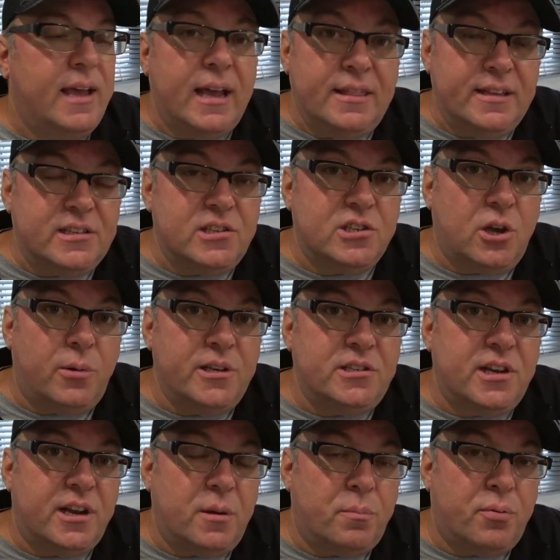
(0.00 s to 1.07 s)
and this has always
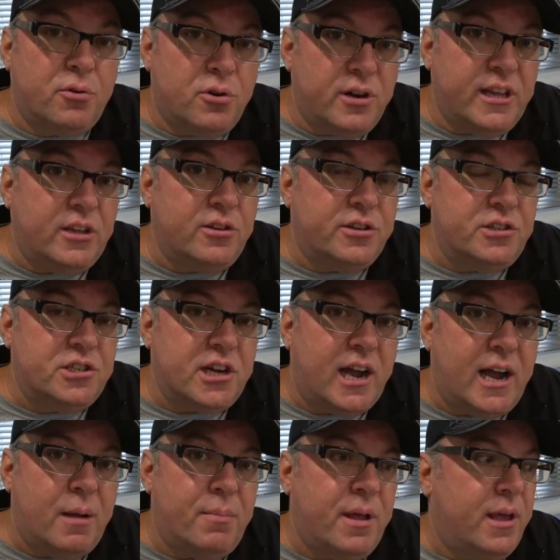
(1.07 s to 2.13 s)
done a pretty good
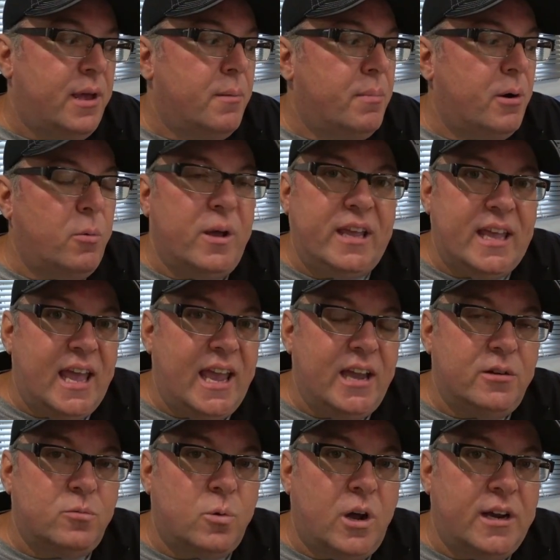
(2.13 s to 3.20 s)
job, but we
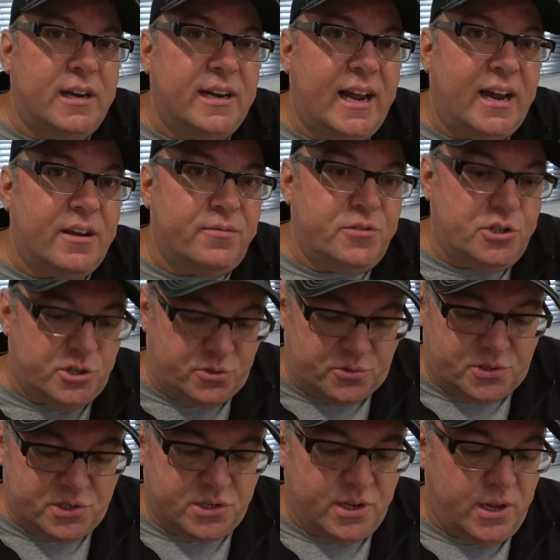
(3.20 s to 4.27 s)
can run it out of
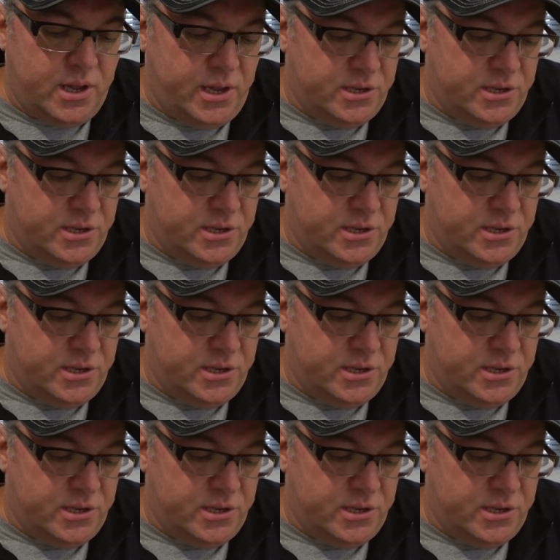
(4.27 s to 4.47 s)
juice.